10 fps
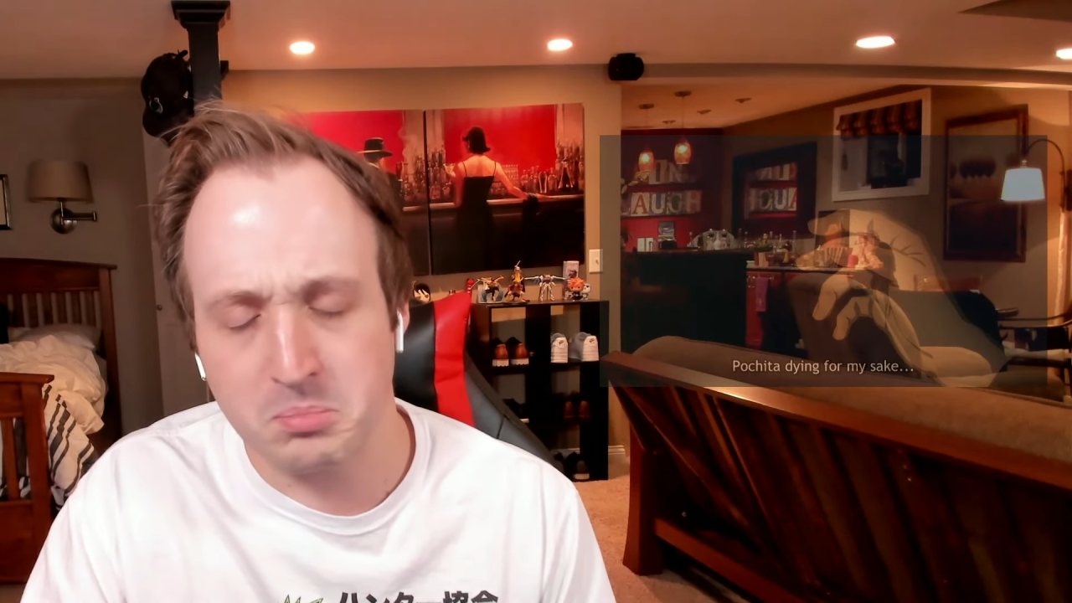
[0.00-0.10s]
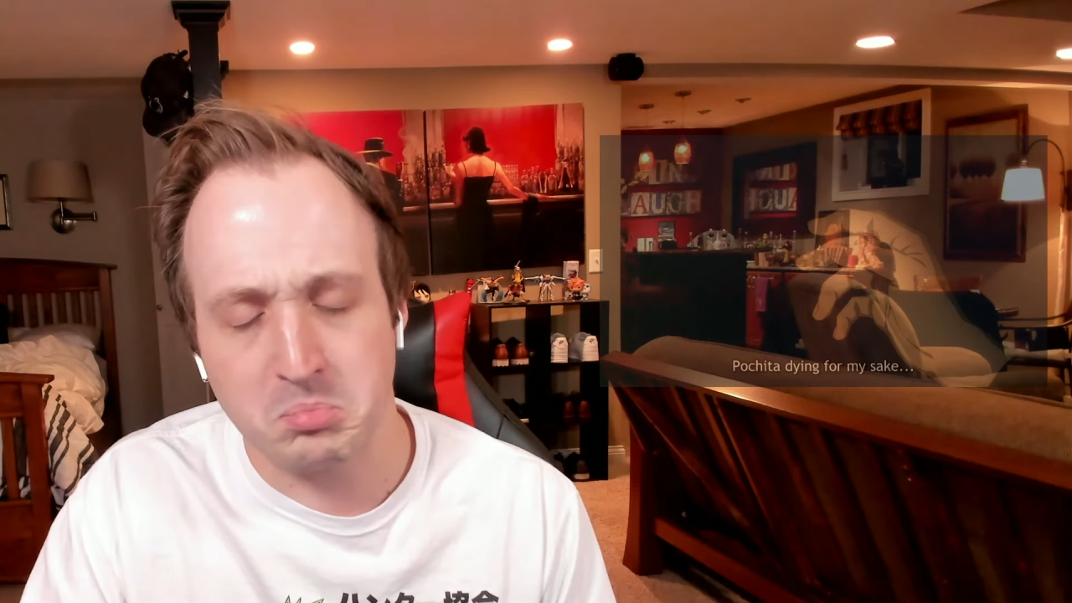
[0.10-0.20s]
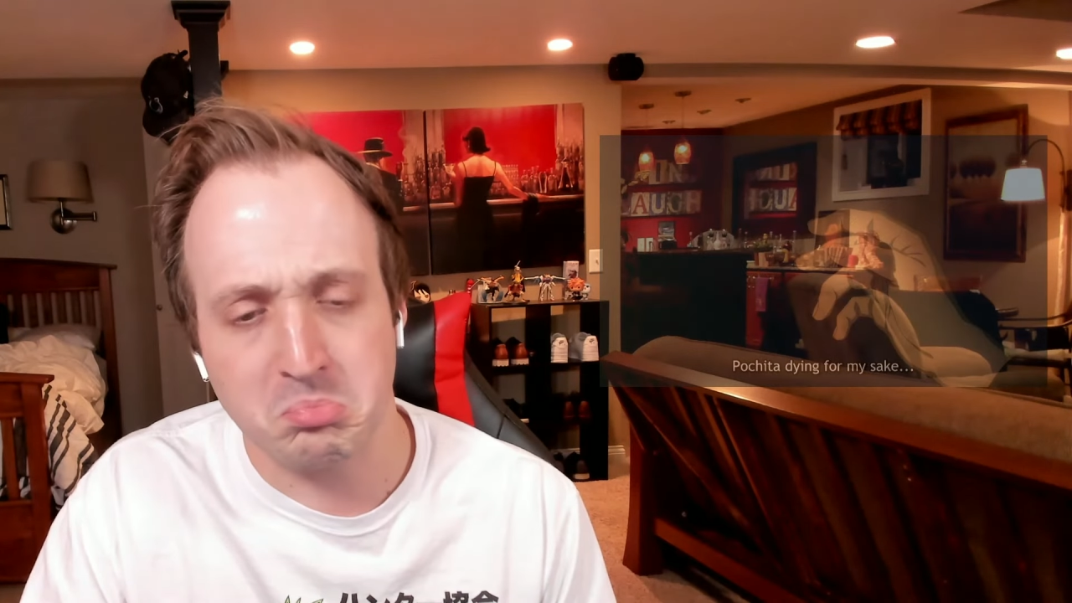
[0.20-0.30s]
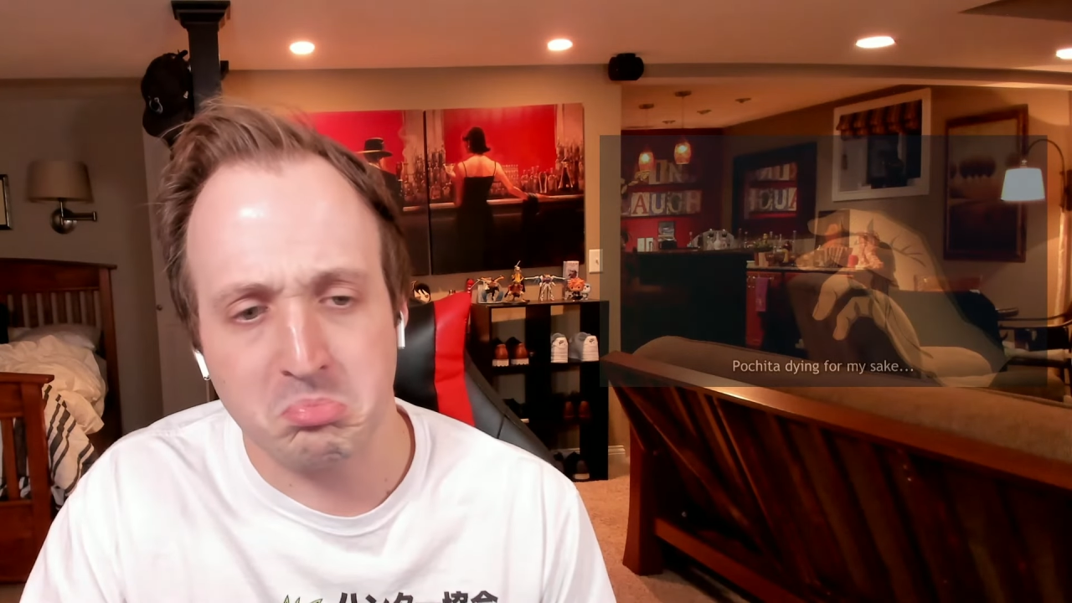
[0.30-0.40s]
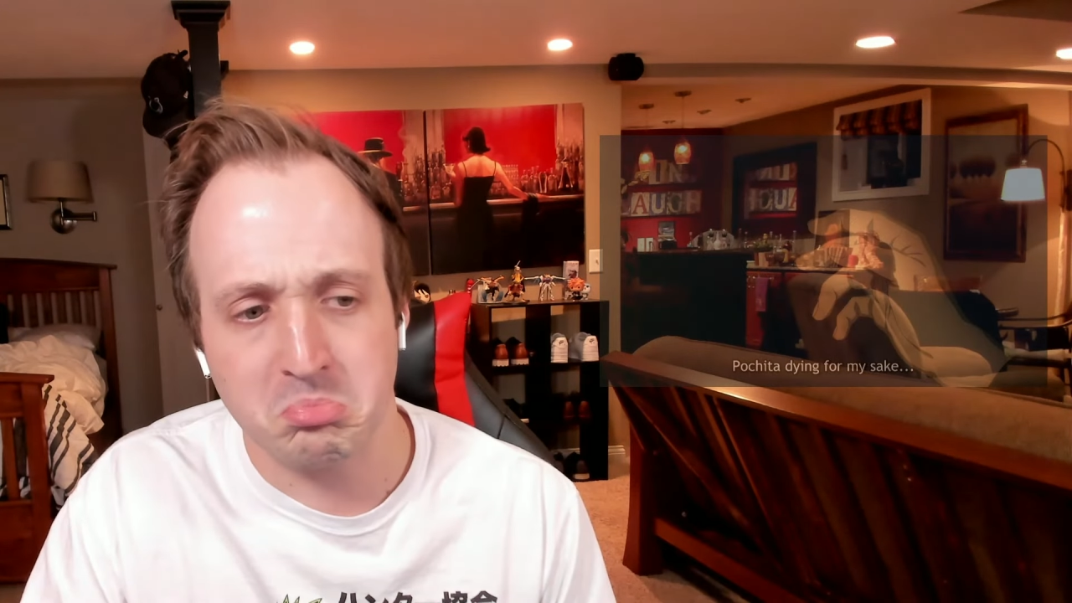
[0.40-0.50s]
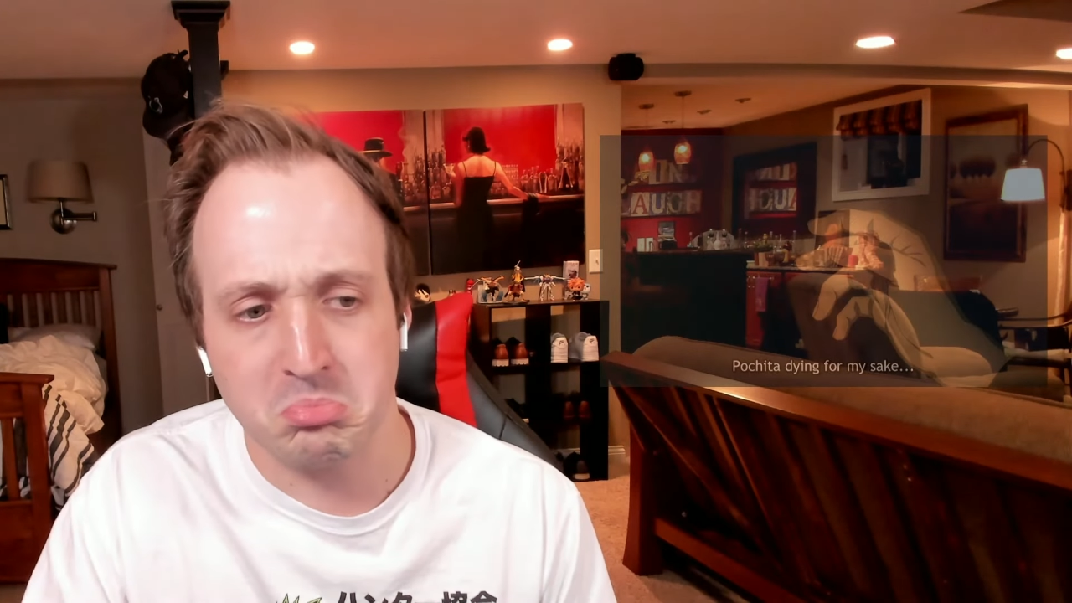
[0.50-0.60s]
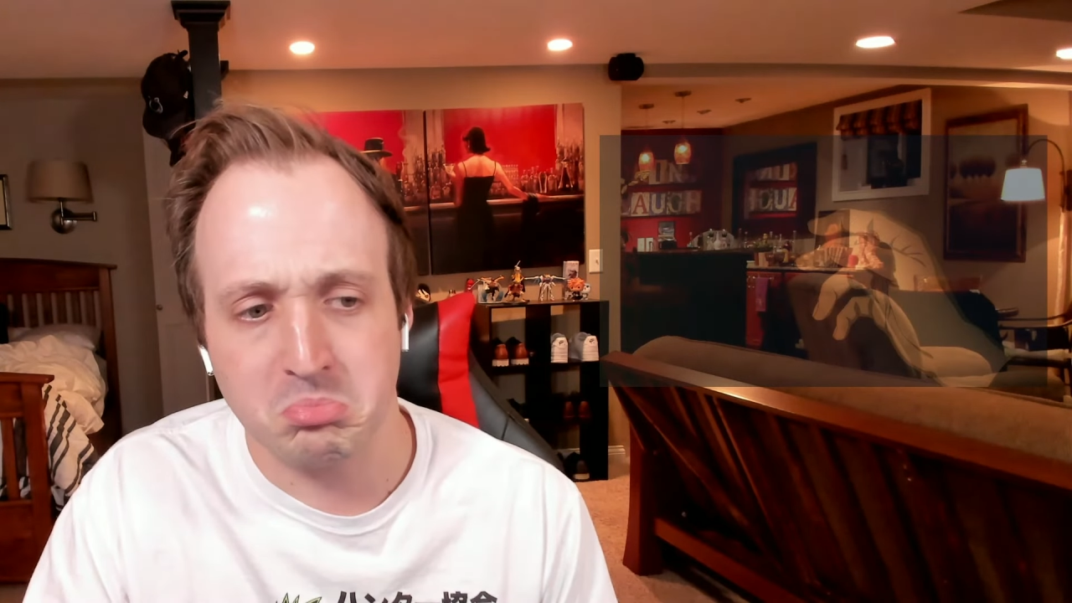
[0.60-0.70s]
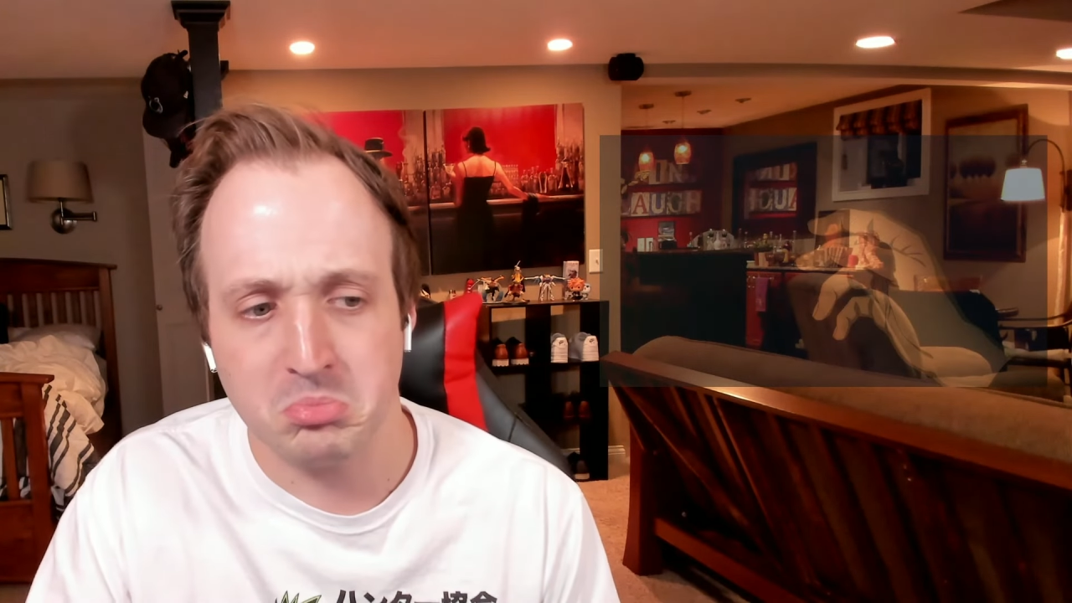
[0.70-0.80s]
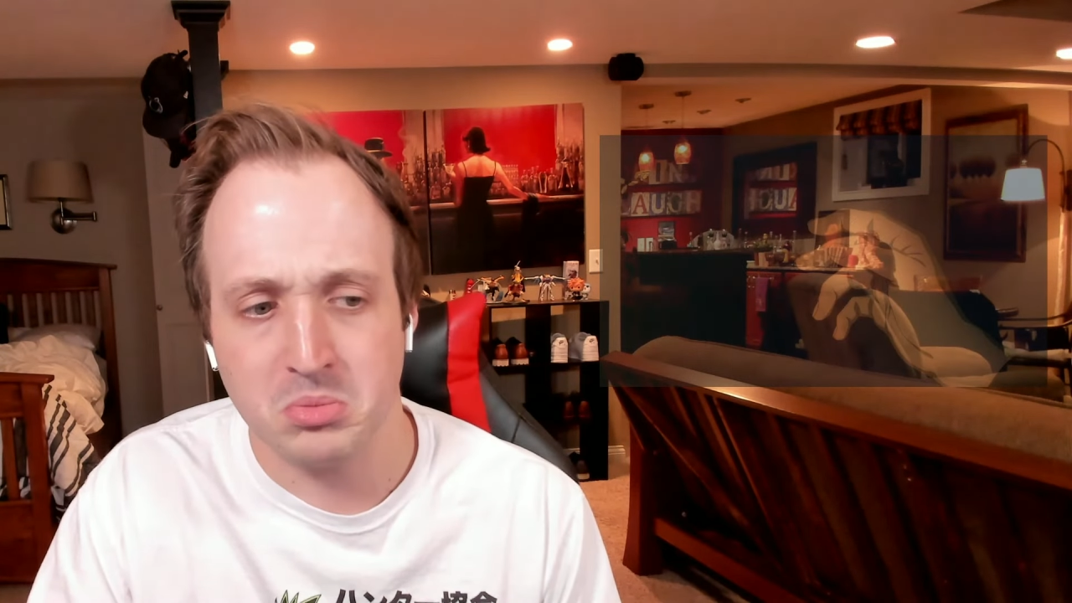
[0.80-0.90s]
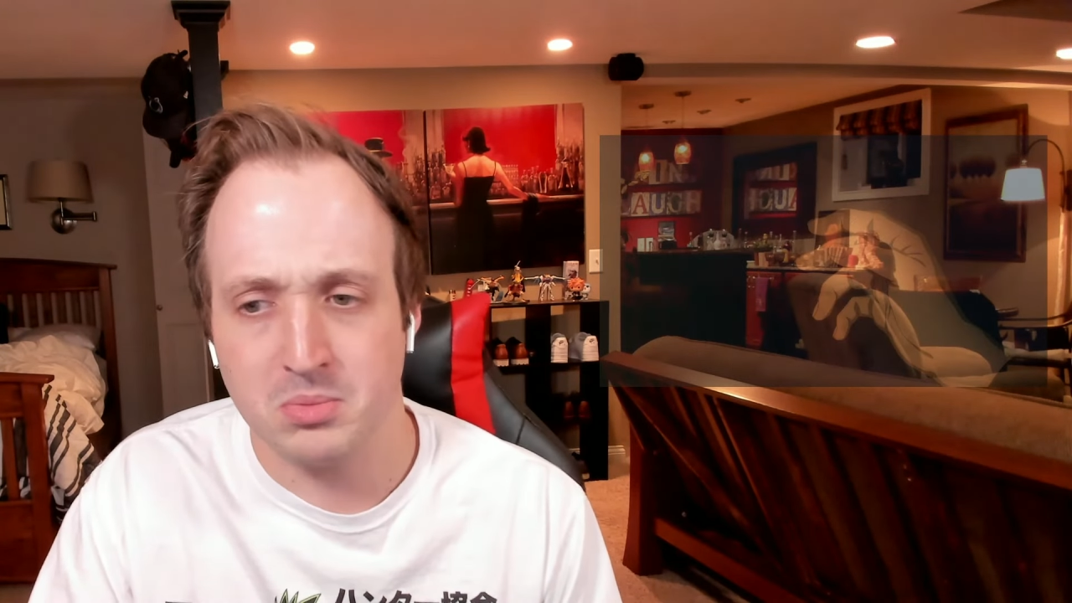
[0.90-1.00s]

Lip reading: Mm.